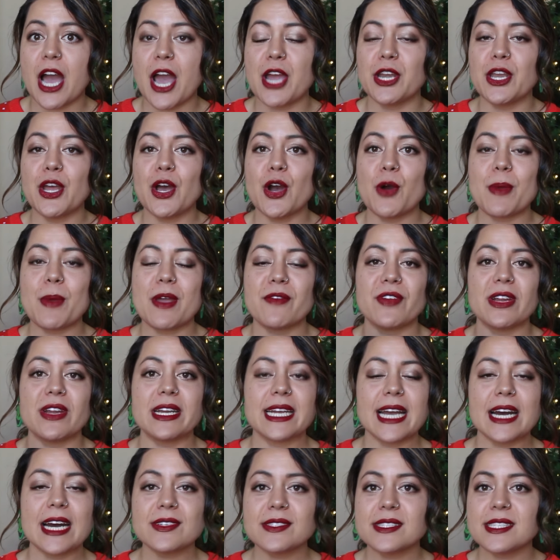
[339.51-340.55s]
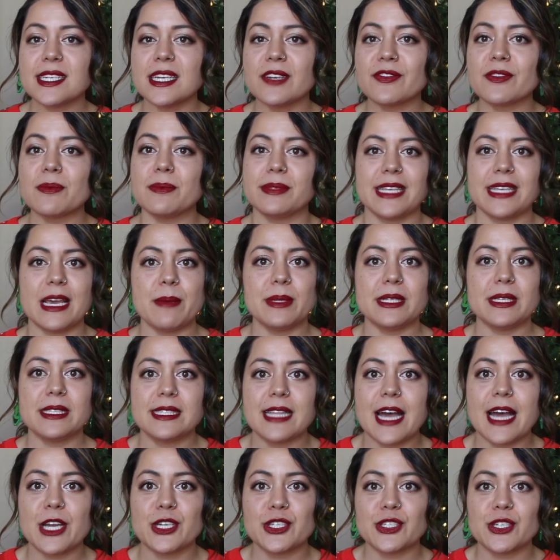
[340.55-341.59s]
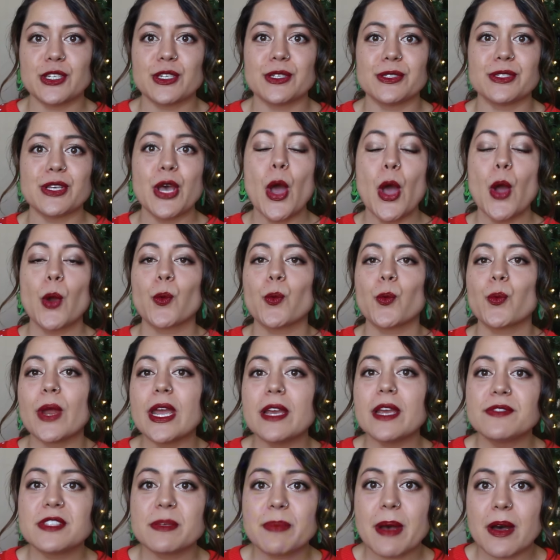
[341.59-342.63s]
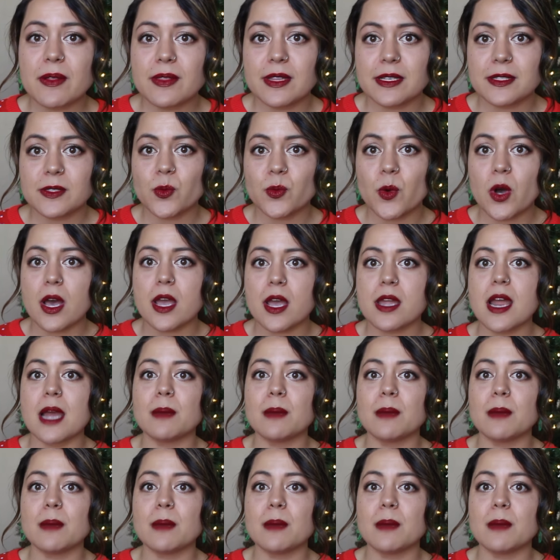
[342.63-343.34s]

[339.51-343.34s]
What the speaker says: I know my friend Kelsey from Simon Slashers raves about this one.